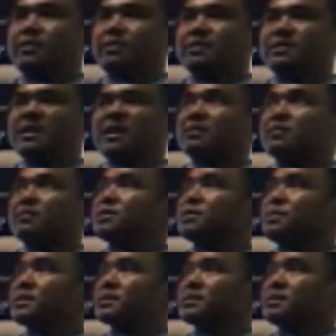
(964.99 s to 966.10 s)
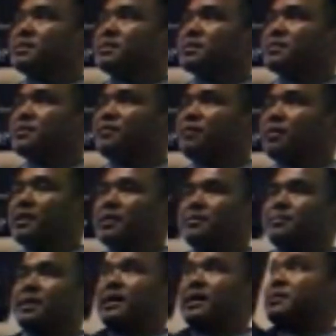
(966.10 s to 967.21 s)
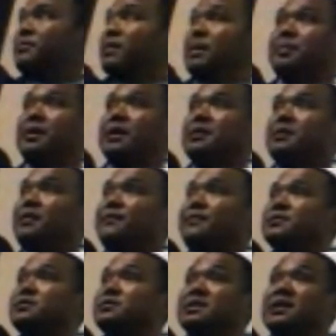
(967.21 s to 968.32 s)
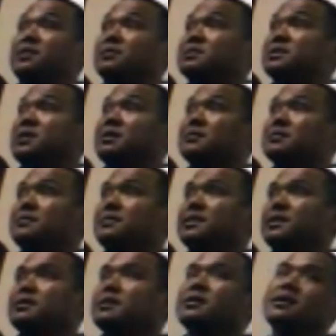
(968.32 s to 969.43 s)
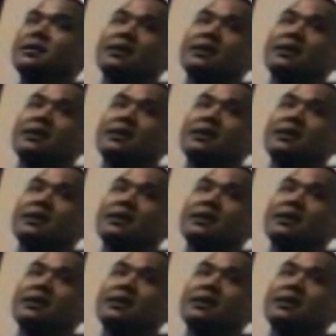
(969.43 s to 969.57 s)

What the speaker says: We did indoor soccer 2 weeks ago. We took 40 right behind the office. There's an indoor soccer arena.